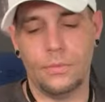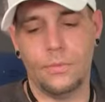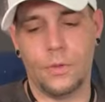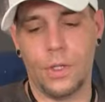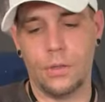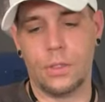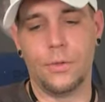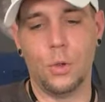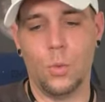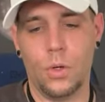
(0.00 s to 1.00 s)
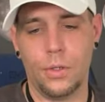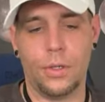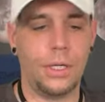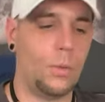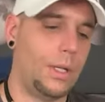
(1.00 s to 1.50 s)
For those of you
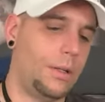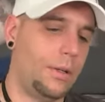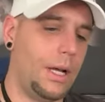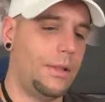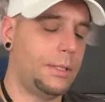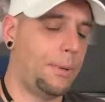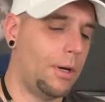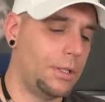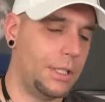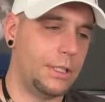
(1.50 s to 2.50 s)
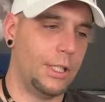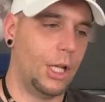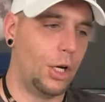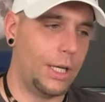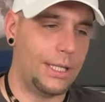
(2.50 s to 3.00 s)
wondering whether or not this person is
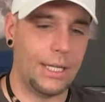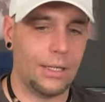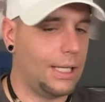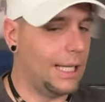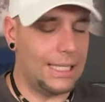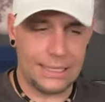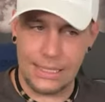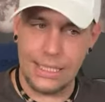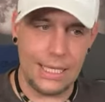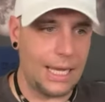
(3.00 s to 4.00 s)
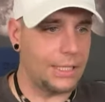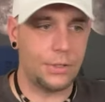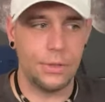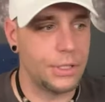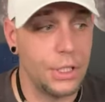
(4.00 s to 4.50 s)
learning their lesson, the
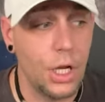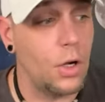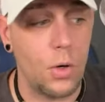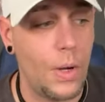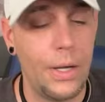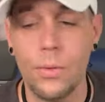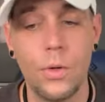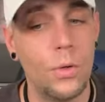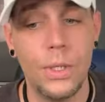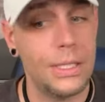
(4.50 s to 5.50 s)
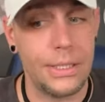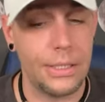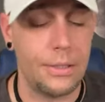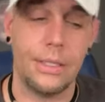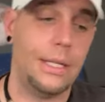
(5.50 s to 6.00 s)
answer is no. I don't know who needs to
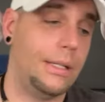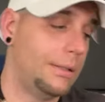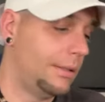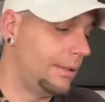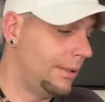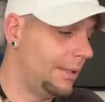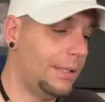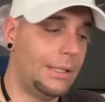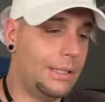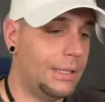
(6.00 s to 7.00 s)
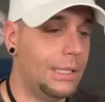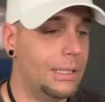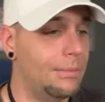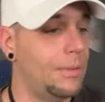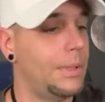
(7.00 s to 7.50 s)
hear that.
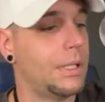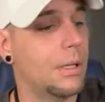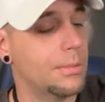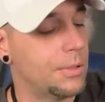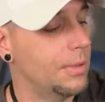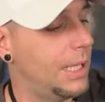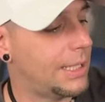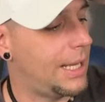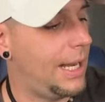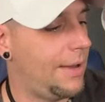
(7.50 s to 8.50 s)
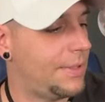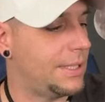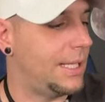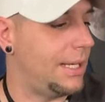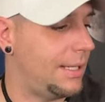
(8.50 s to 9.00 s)
But when it comes through like that, I have to
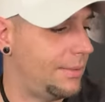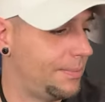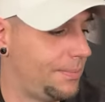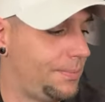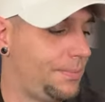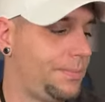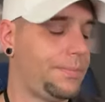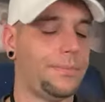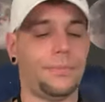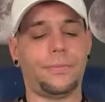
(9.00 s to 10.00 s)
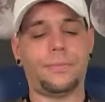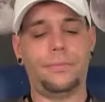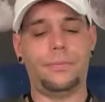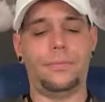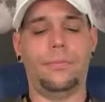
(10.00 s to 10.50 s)
say it.
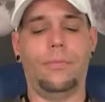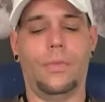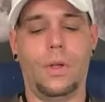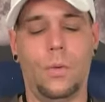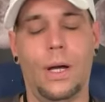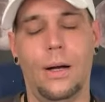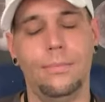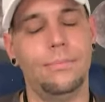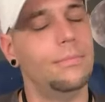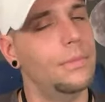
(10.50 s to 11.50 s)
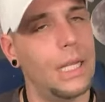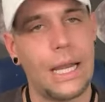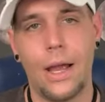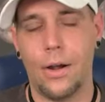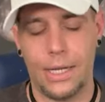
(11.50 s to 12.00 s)
Well, like
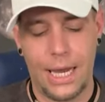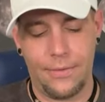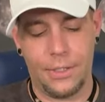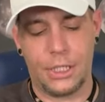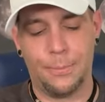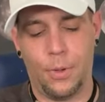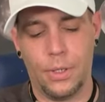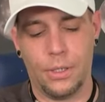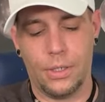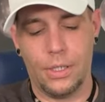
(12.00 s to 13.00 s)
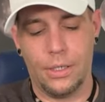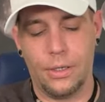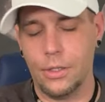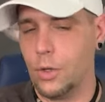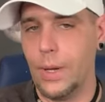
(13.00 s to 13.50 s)
I already gave you the spoiler
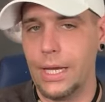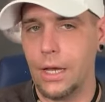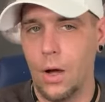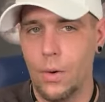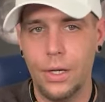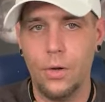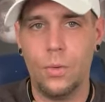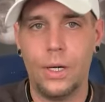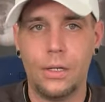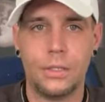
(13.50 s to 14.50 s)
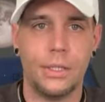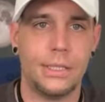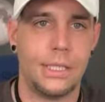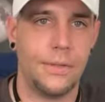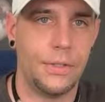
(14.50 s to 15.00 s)
alert, you ain't going nowhere. So
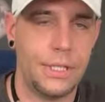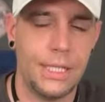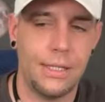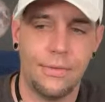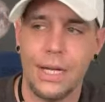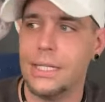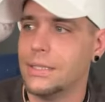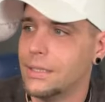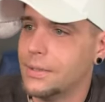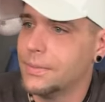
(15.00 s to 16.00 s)
let's see if there's any advice.